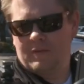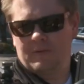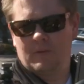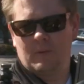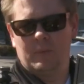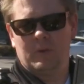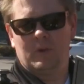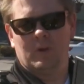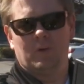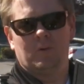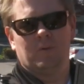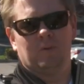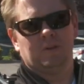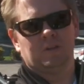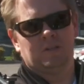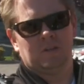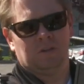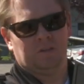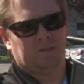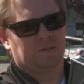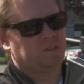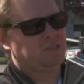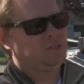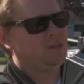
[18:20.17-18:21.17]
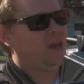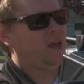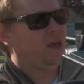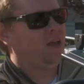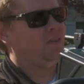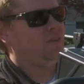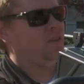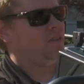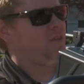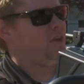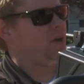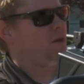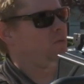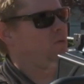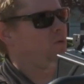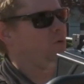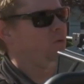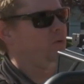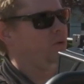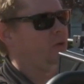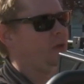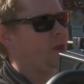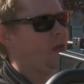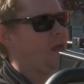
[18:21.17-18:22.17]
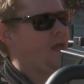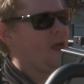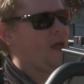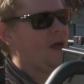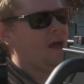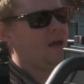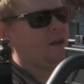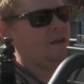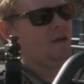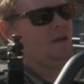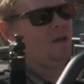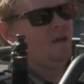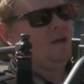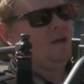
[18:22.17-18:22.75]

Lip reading: from your original stand that Ronin had.